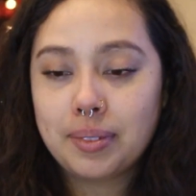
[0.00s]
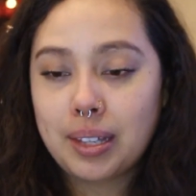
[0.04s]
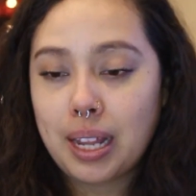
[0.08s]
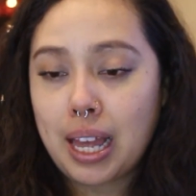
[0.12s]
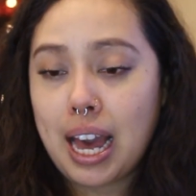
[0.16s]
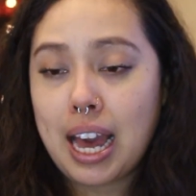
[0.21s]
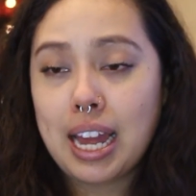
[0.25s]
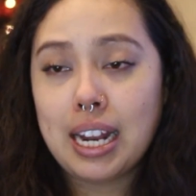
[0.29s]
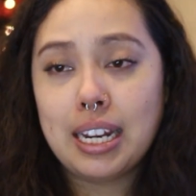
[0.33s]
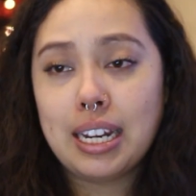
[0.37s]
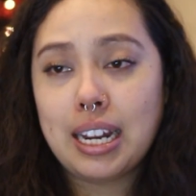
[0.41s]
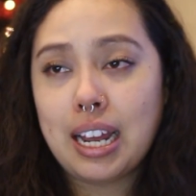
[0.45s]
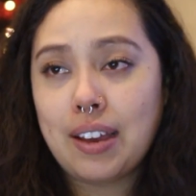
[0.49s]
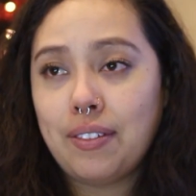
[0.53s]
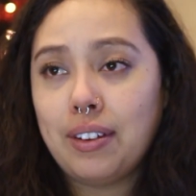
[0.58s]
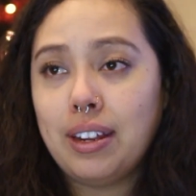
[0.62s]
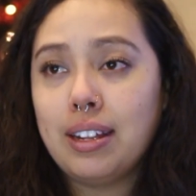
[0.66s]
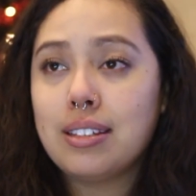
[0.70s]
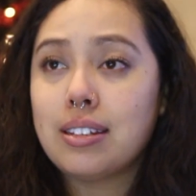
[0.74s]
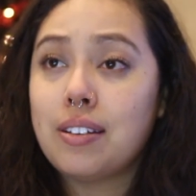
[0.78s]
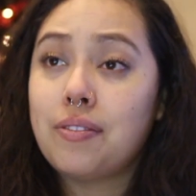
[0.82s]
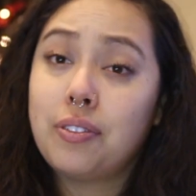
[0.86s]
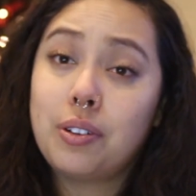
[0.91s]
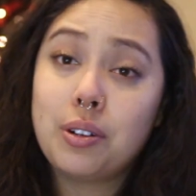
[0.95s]
I didn't have any
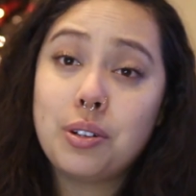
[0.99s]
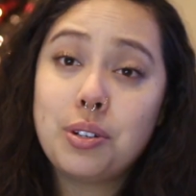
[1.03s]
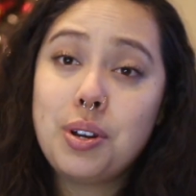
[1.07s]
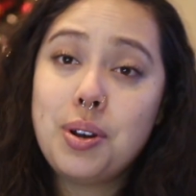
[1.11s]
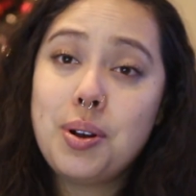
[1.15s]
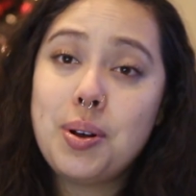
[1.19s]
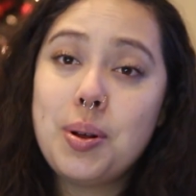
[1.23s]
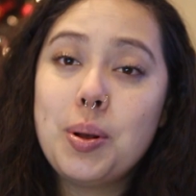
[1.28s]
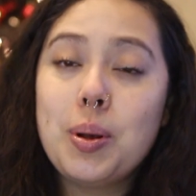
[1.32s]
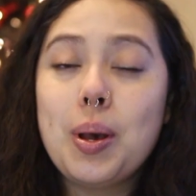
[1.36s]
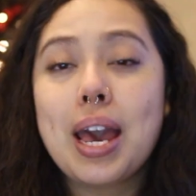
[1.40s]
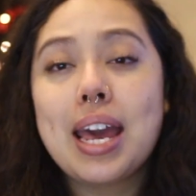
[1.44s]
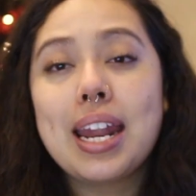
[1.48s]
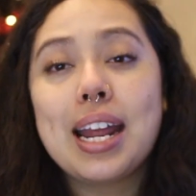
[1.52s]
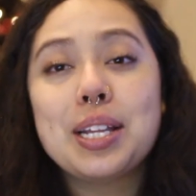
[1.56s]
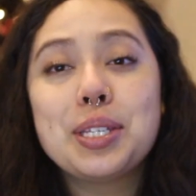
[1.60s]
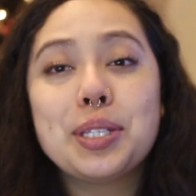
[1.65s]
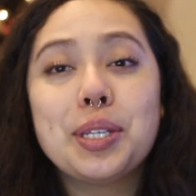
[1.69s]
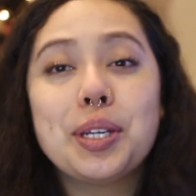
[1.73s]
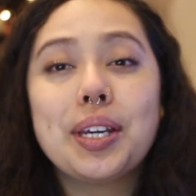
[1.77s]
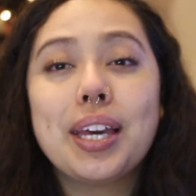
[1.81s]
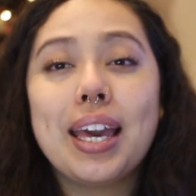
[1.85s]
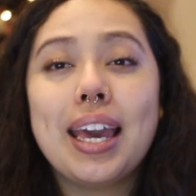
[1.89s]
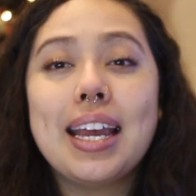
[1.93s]
self-control, and I
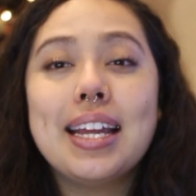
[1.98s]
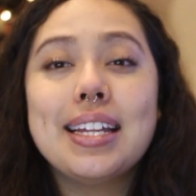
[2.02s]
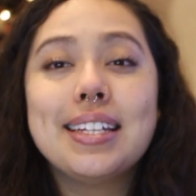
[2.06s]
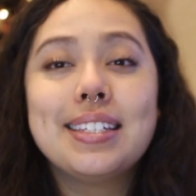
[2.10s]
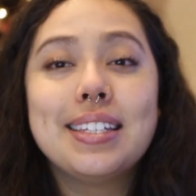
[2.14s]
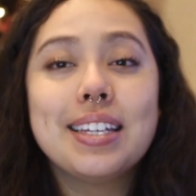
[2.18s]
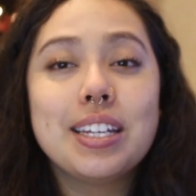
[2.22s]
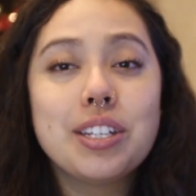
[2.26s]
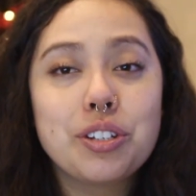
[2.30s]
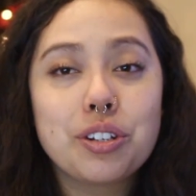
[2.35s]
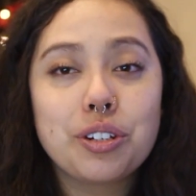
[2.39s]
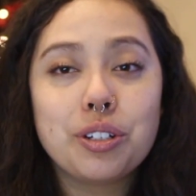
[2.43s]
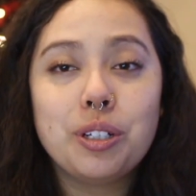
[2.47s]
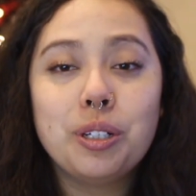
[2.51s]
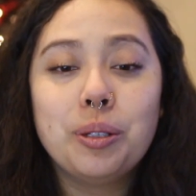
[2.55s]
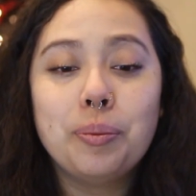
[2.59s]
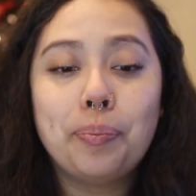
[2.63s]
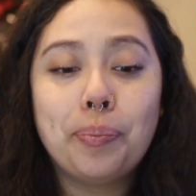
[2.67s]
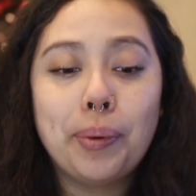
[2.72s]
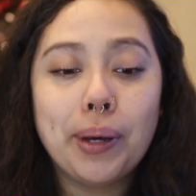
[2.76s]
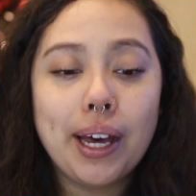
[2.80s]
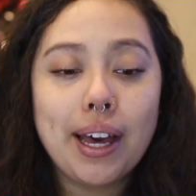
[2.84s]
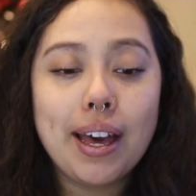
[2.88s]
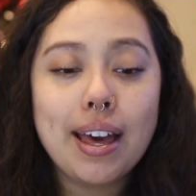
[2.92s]
took a
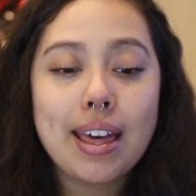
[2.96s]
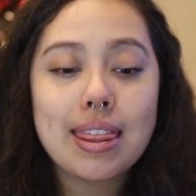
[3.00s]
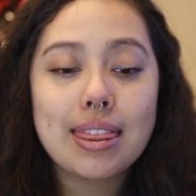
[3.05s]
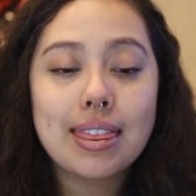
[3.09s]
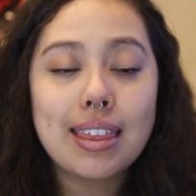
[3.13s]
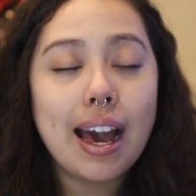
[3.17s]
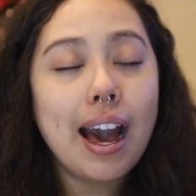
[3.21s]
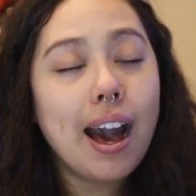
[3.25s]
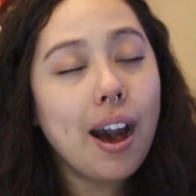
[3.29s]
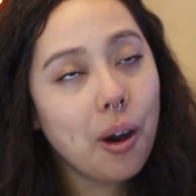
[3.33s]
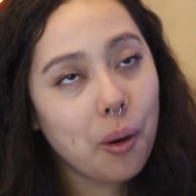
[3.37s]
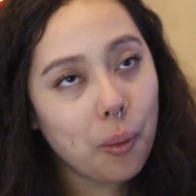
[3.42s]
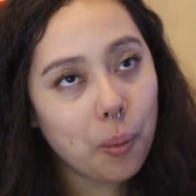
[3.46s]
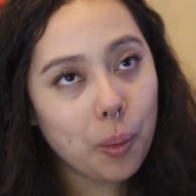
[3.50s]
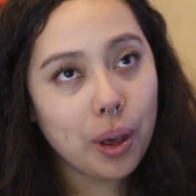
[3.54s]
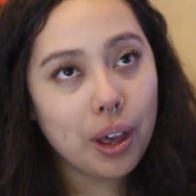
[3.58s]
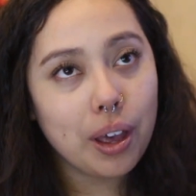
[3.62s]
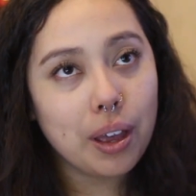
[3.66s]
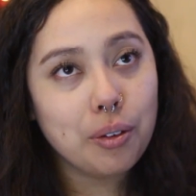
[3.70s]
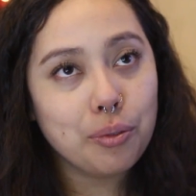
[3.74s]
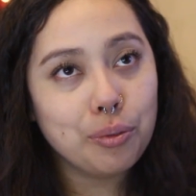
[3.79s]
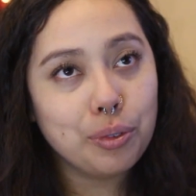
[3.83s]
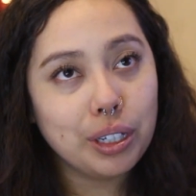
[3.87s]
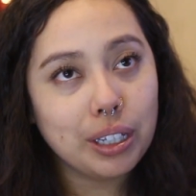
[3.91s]
digital, but that
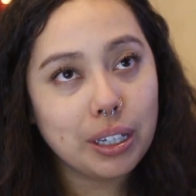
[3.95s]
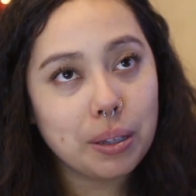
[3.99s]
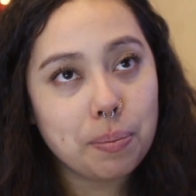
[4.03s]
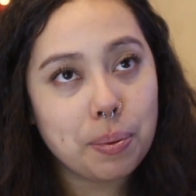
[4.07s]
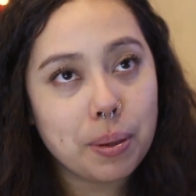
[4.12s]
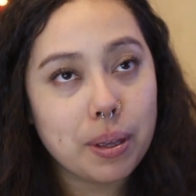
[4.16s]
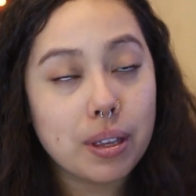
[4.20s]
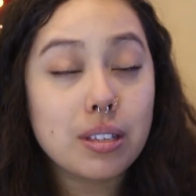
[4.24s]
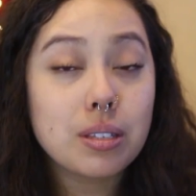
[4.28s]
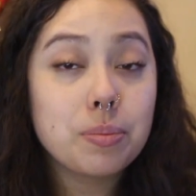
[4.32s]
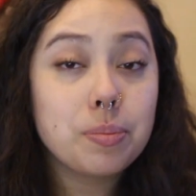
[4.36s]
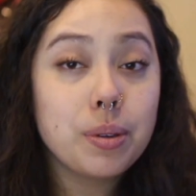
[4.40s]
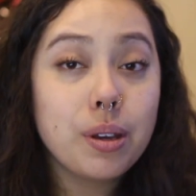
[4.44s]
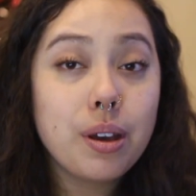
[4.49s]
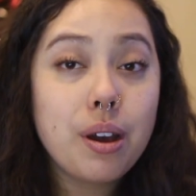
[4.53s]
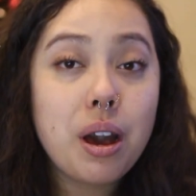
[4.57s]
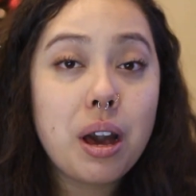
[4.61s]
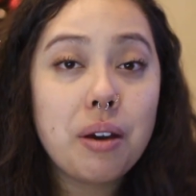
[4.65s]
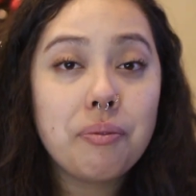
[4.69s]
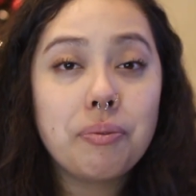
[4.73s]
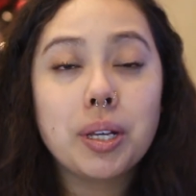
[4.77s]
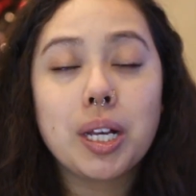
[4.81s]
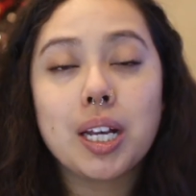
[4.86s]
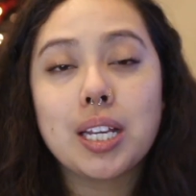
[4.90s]
one really pissed me
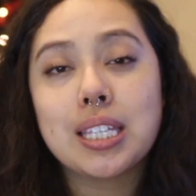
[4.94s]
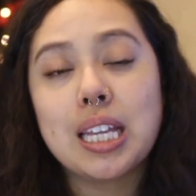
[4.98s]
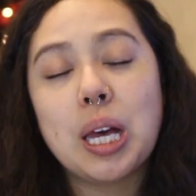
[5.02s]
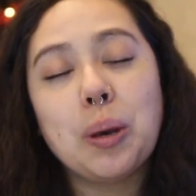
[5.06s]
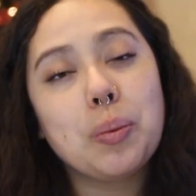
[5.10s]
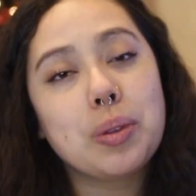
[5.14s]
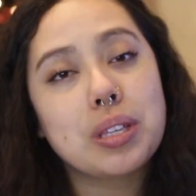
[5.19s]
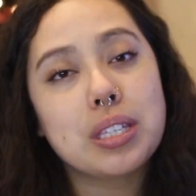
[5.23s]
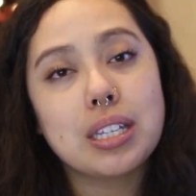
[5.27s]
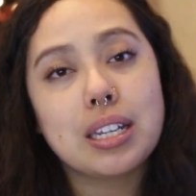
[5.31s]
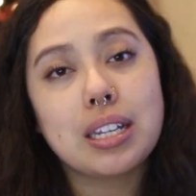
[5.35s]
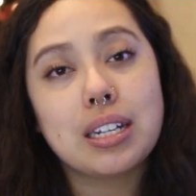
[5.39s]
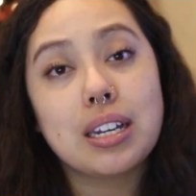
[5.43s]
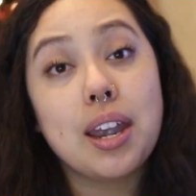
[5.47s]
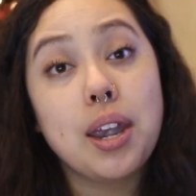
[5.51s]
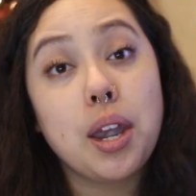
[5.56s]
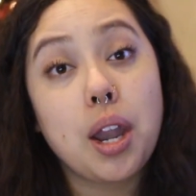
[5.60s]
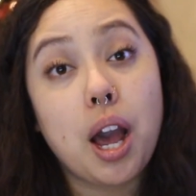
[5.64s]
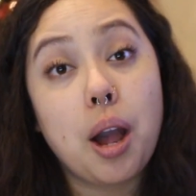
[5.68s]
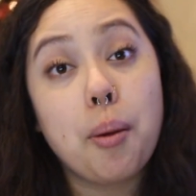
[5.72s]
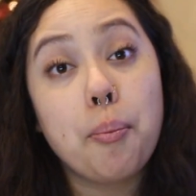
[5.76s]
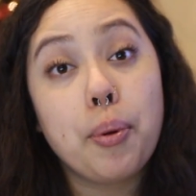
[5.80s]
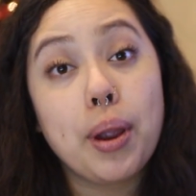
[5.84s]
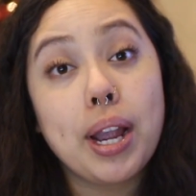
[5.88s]
off because that one said
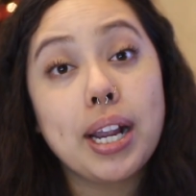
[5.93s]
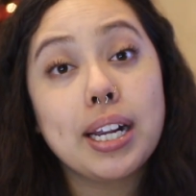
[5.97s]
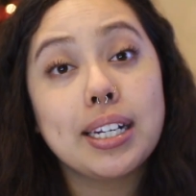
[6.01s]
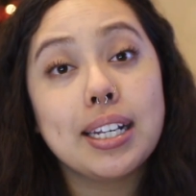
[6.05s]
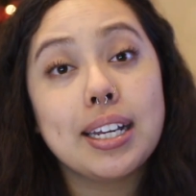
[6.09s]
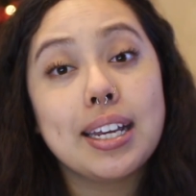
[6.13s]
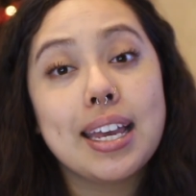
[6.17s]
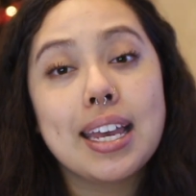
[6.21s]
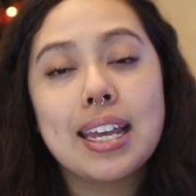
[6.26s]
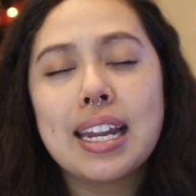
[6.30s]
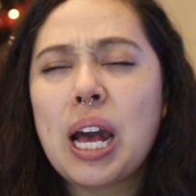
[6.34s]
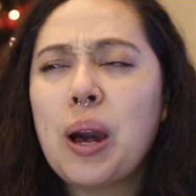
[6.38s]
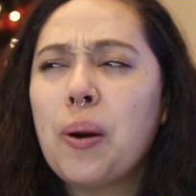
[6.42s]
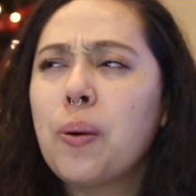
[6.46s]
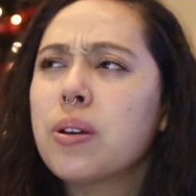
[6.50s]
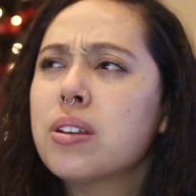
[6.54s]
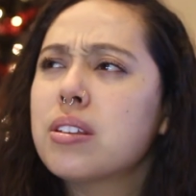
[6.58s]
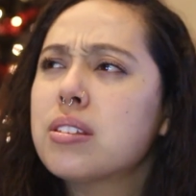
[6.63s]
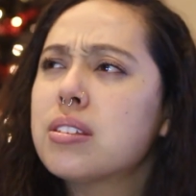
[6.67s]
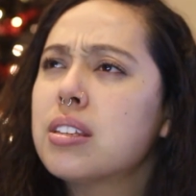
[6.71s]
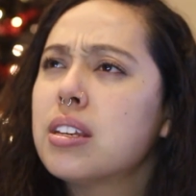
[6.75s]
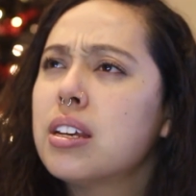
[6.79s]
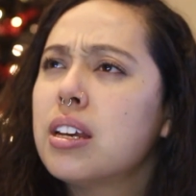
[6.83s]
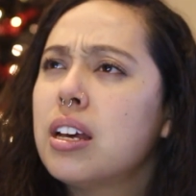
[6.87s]
not pregnant, and I
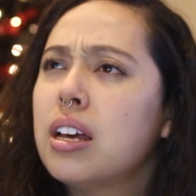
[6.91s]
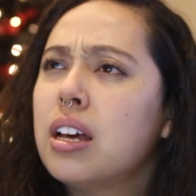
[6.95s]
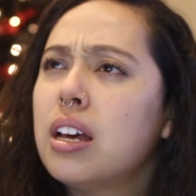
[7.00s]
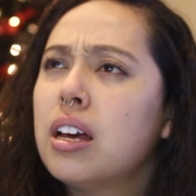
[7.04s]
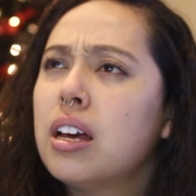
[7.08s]
was